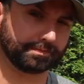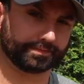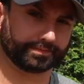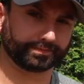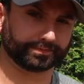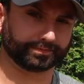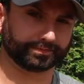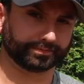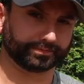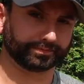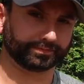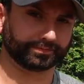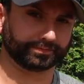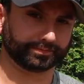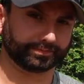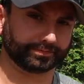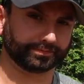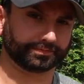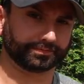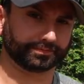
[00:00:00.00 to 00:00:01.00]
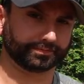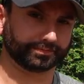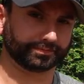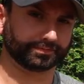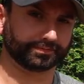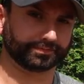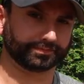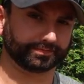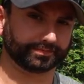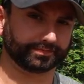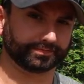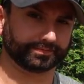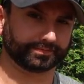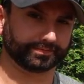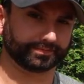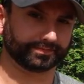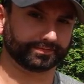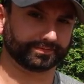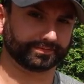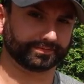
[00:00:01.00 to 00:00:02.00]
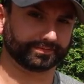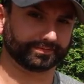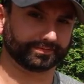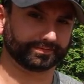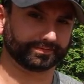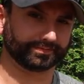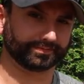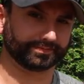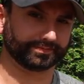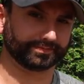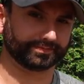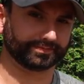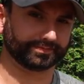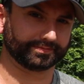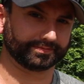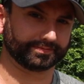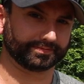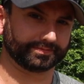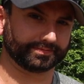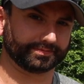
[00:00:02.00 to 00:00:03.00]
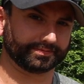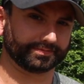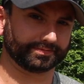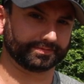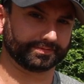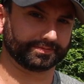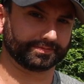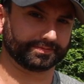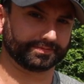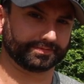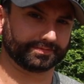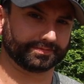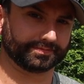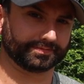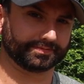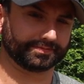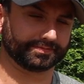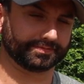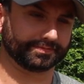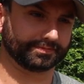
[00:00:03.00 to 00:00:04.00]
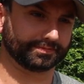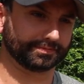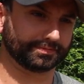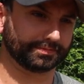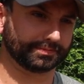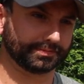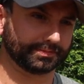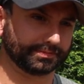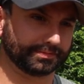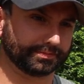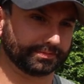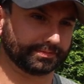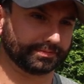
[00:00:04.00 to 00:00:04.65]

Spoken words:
(not speaking)